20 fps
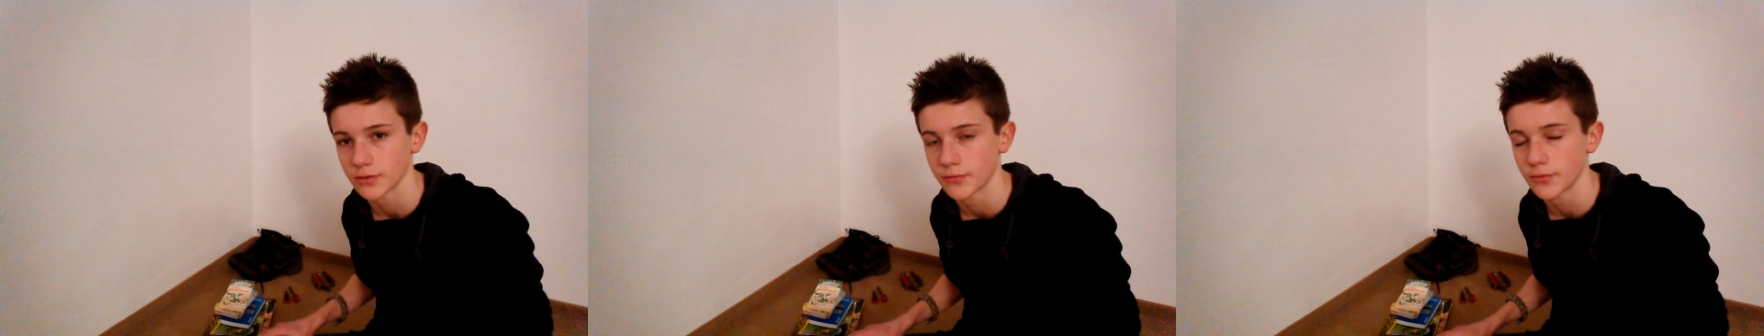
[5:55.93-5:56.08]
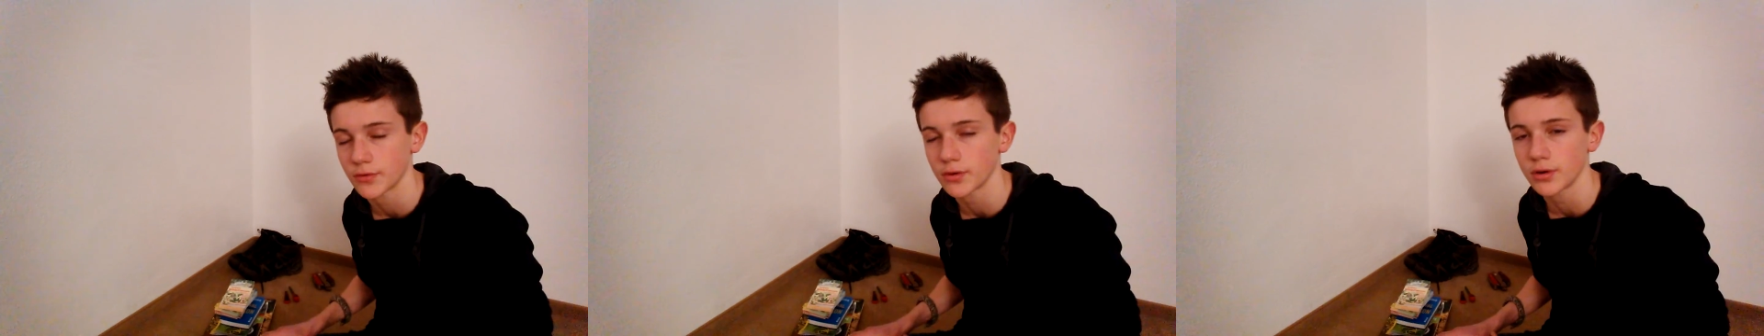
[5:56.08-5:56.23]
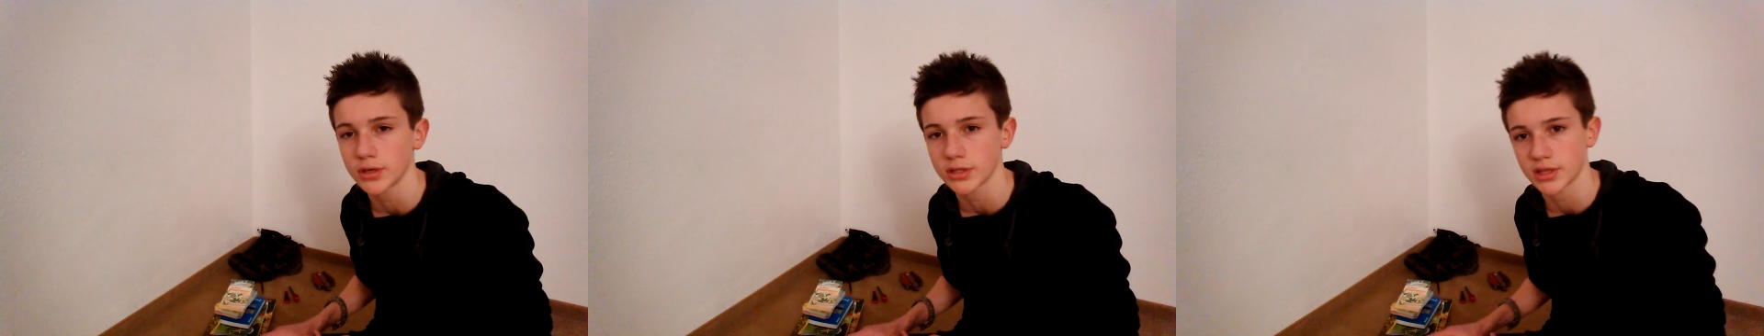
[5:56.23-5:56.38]

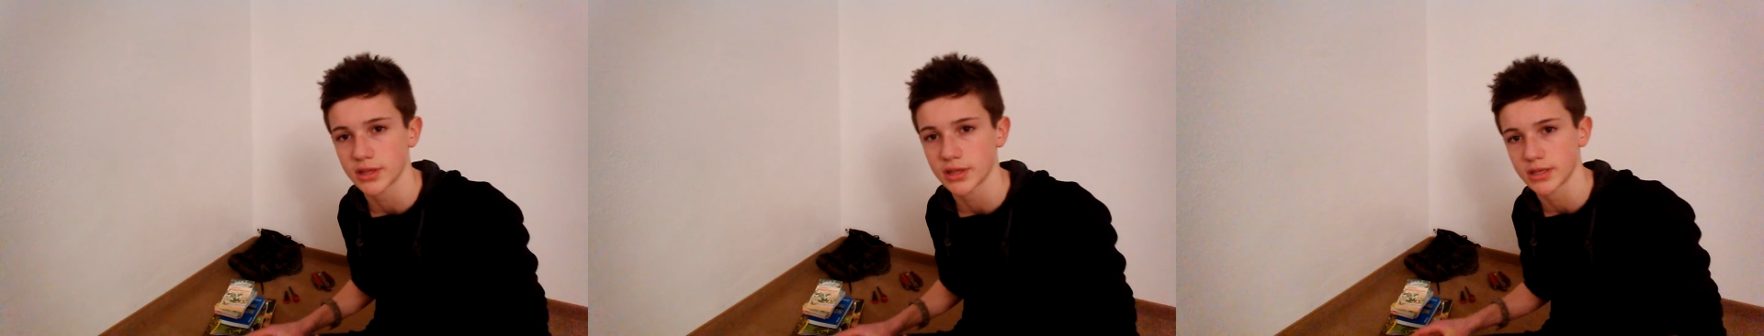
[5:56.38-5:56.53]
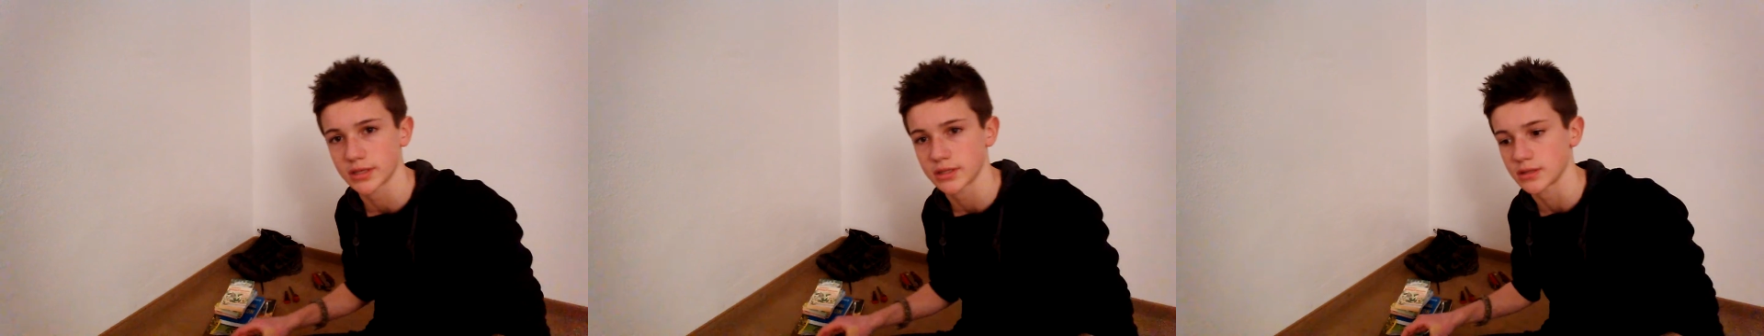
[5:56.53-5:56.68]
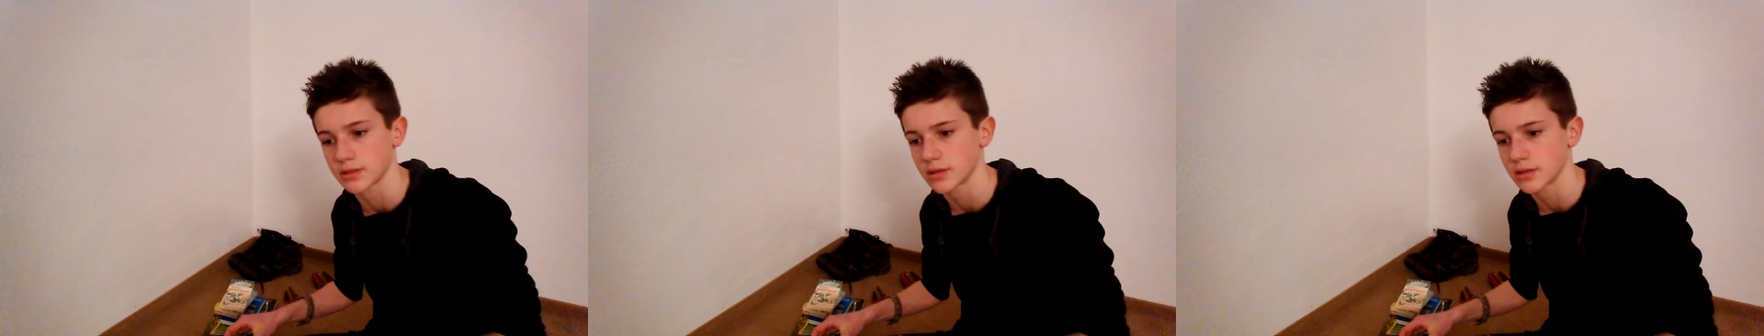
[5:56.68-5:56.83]
Of course,
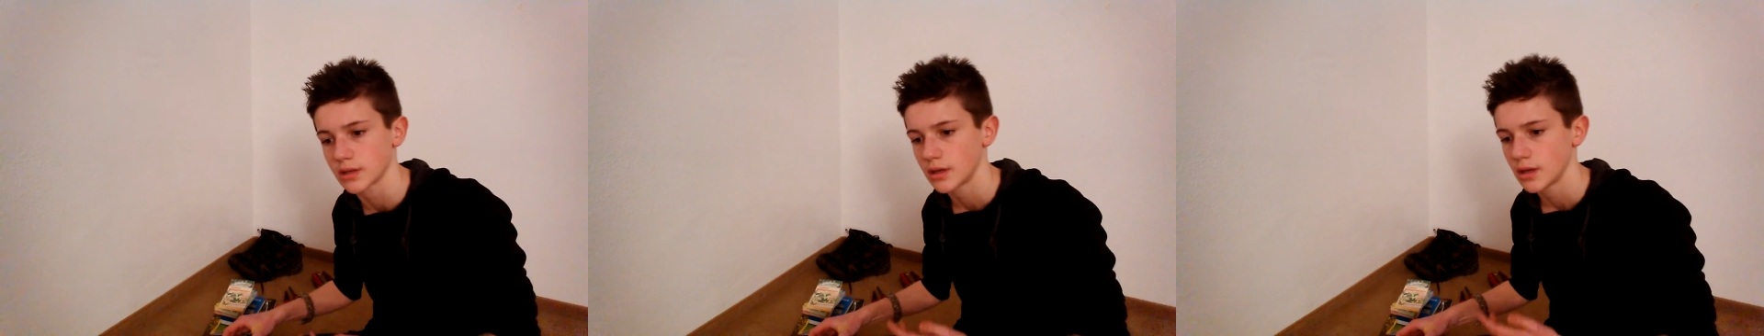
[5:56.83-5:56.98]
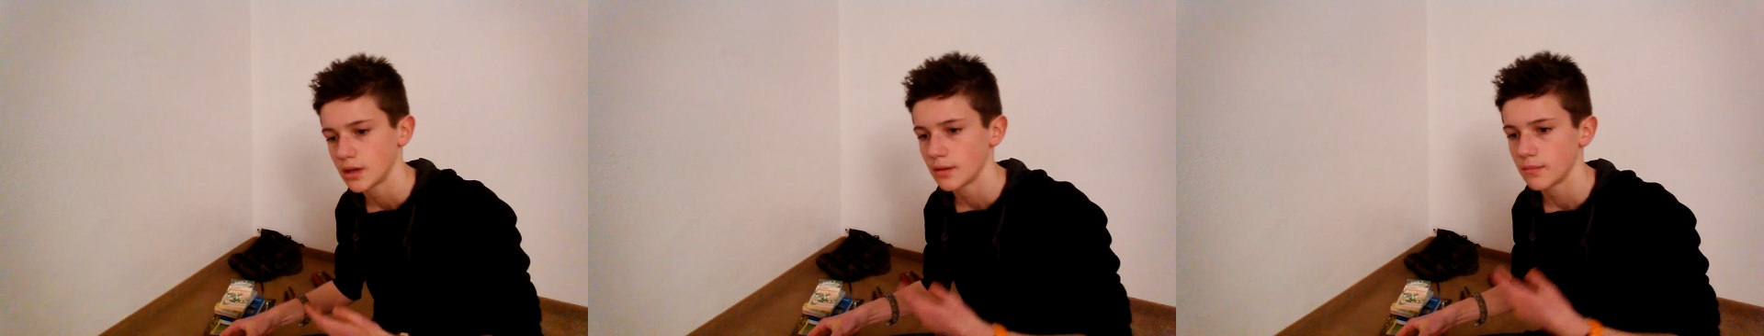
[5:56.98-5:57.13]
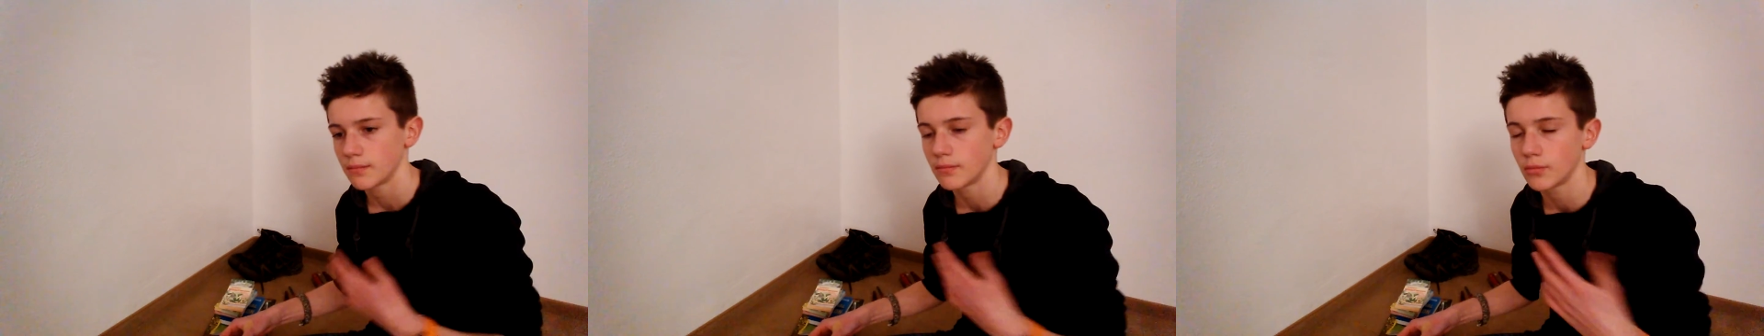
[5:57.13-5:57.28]
this is
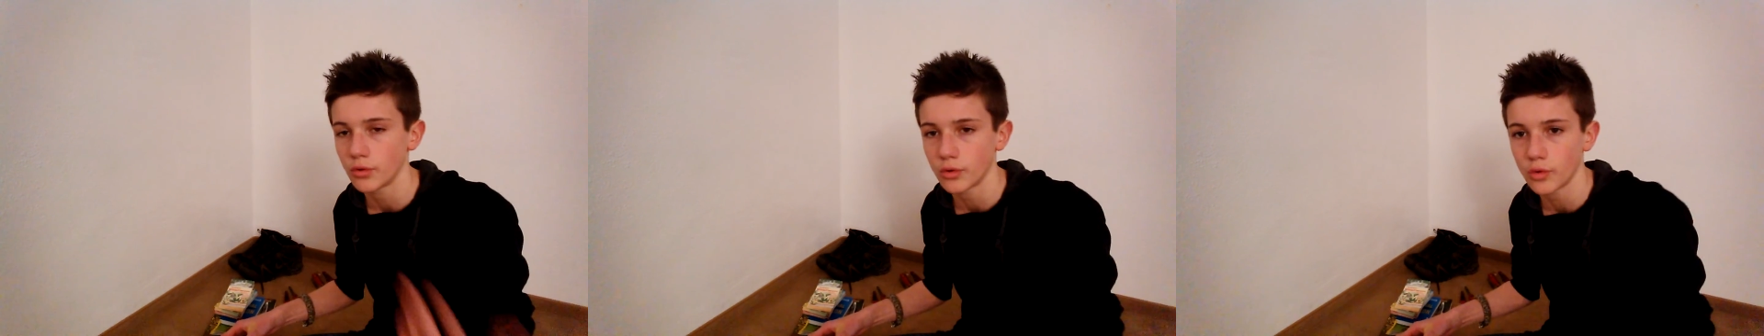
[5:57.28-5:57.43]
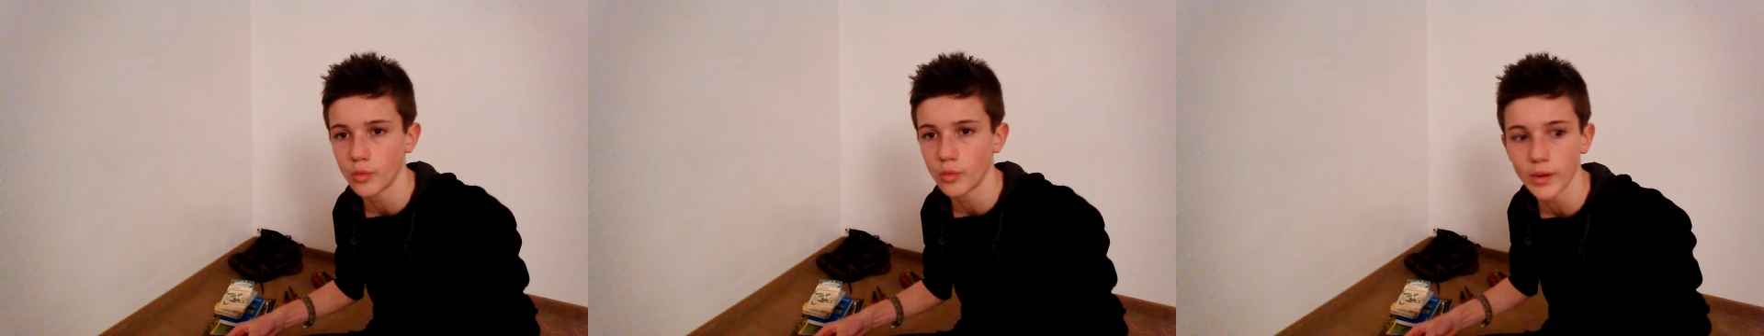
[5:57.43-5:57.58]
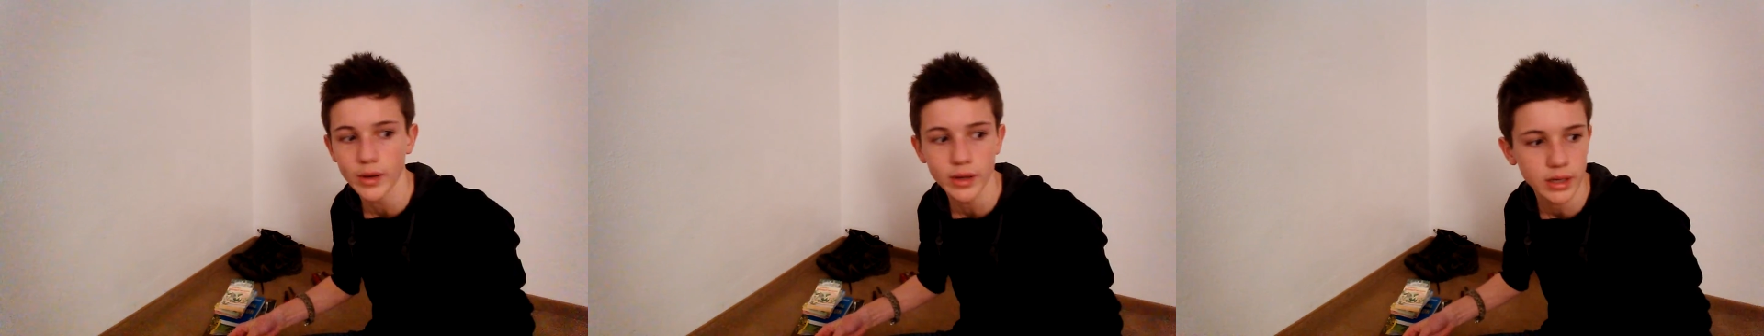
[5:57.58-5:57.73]

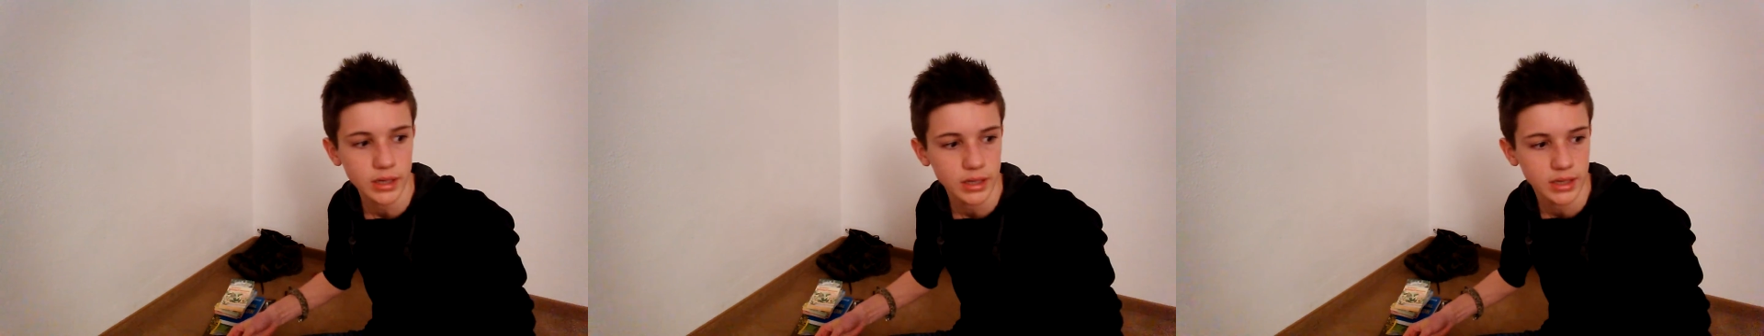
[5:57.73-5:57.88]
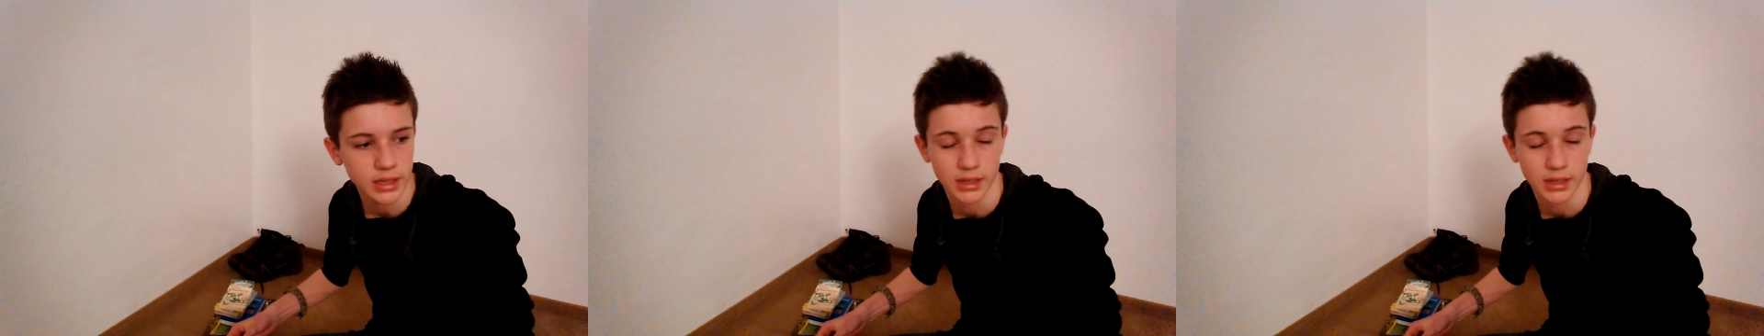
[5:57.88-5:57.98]
more work,